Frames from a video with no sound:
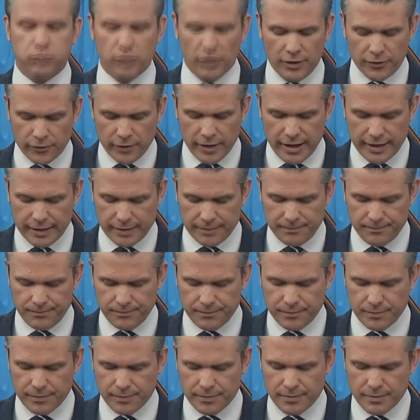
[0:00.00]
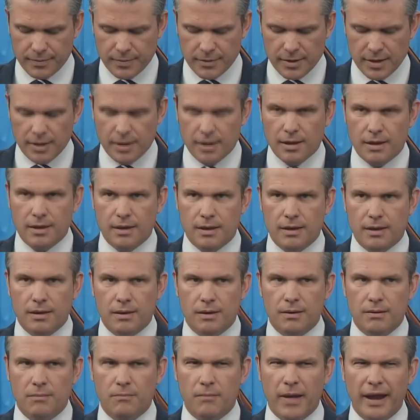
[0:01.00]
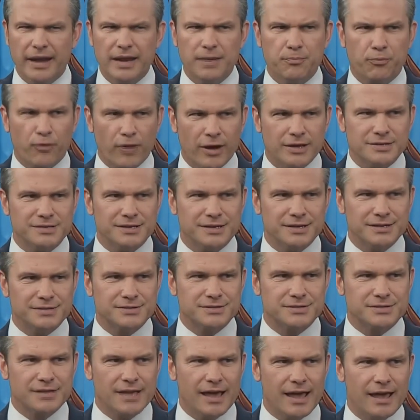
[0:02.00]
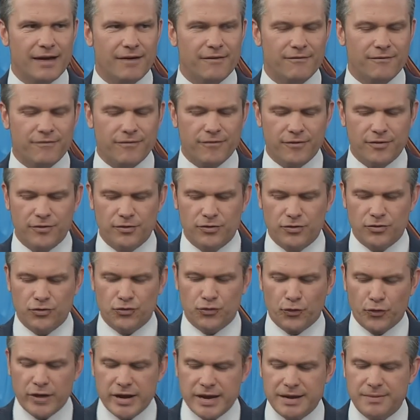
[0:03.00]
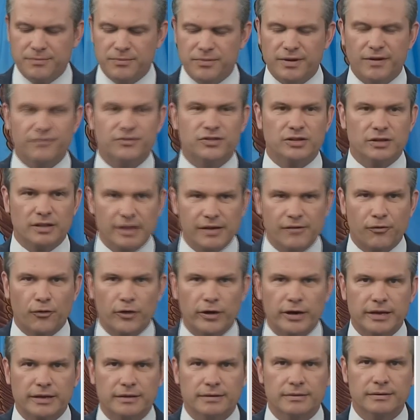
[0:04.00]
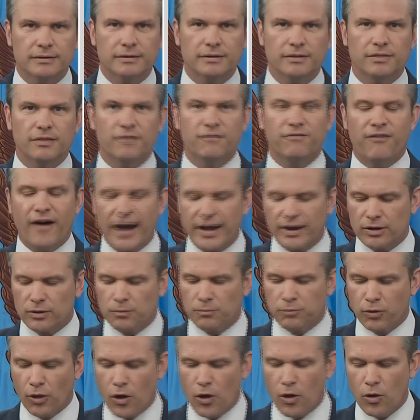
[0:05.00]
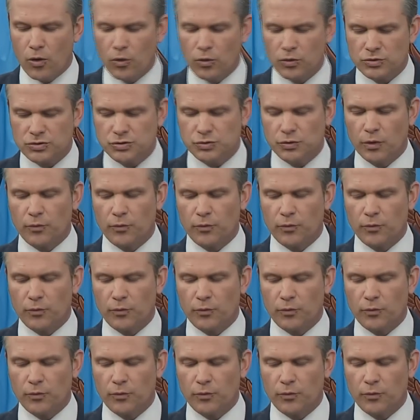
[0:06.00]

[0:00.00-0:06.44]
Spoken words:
Operation Midnight Hammer says US details how it struck Iran's end site in 25 minutes.